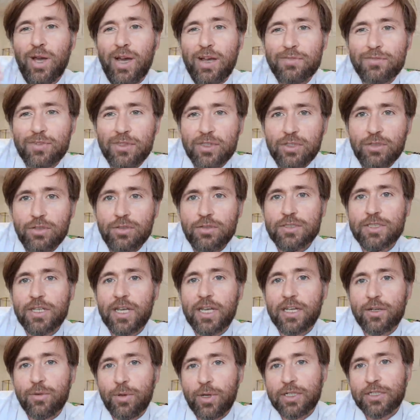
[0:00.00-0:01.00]
you have to
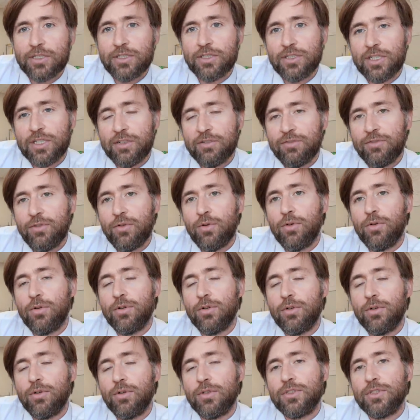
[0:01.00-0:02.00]
use that equation sheet
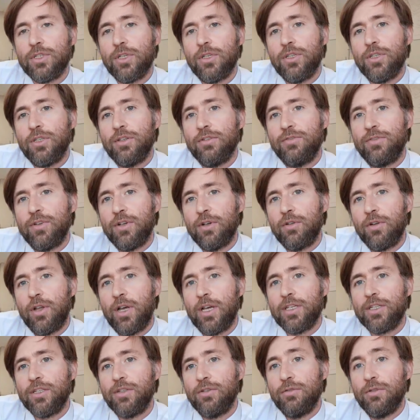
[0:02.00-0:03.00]
for, so that you feel
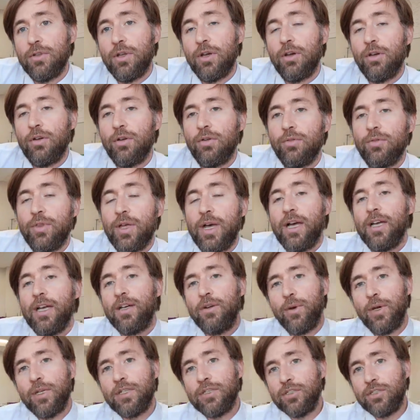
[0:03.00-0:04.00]
like you know that
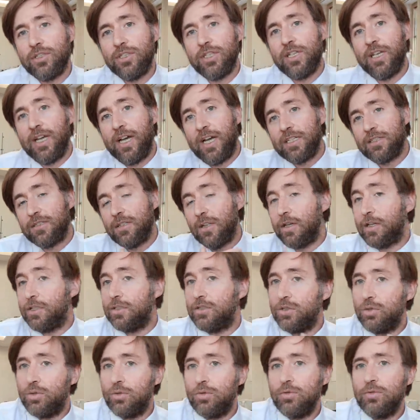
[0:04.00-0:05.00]
equation sheet as like a
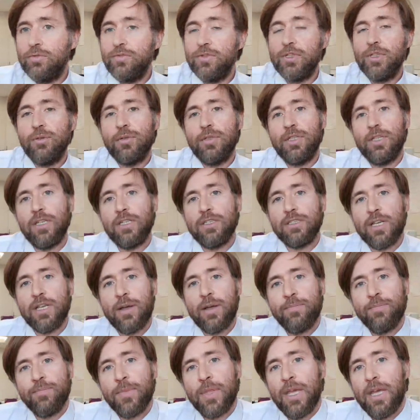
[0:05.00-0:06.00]
tool for you in the
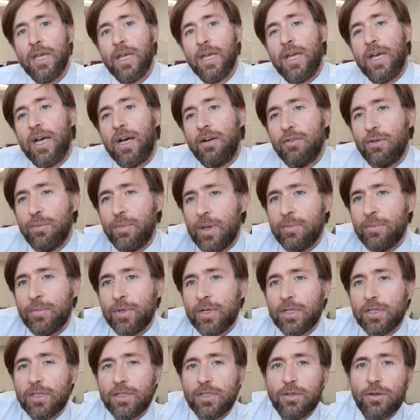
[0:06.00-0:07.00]
exam. And
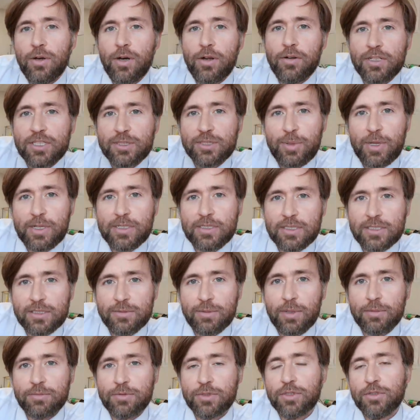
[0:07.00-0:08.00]
remember that you are
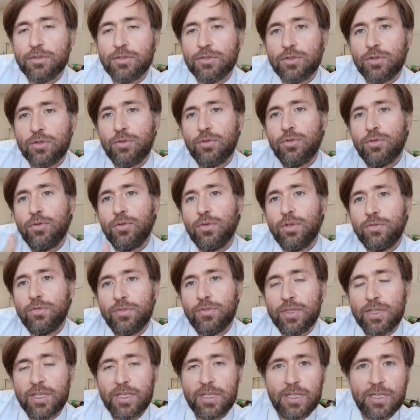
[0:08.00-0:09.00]
expected to
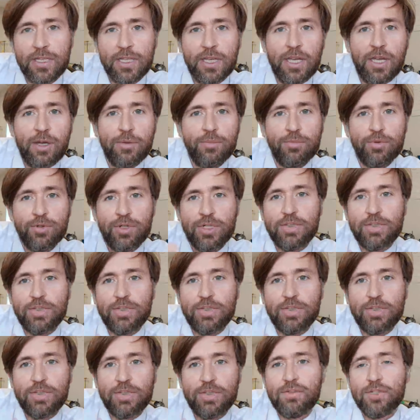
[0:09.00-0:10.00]
use all of the
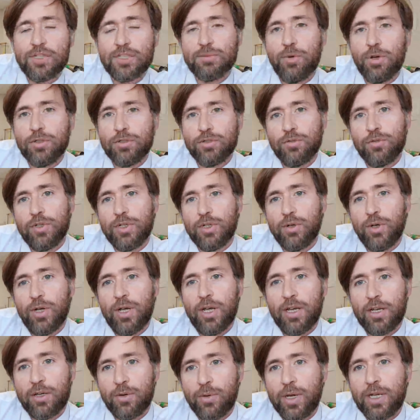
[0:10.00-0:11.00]
previous module
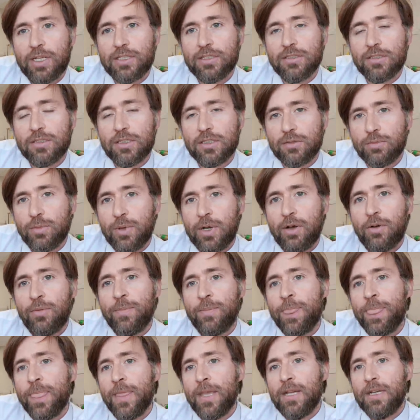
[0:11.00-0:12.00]
equations as
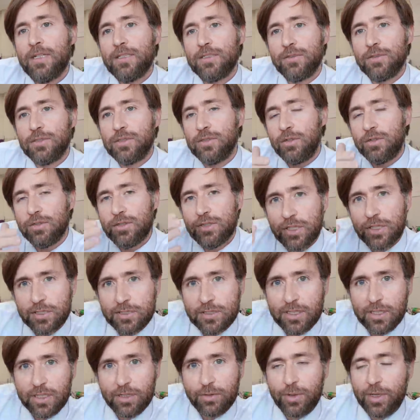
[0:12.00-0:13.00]
well. So it's not
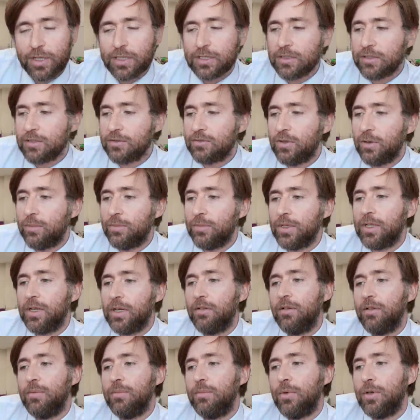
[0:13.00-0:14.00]
just the equations from the
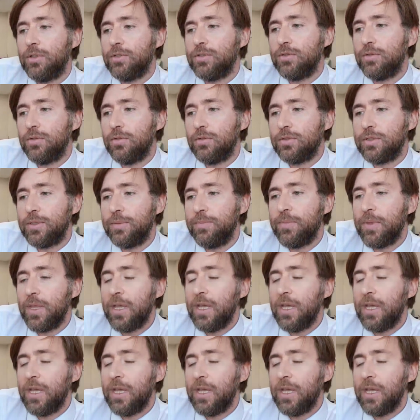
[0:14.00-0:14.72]
current modules.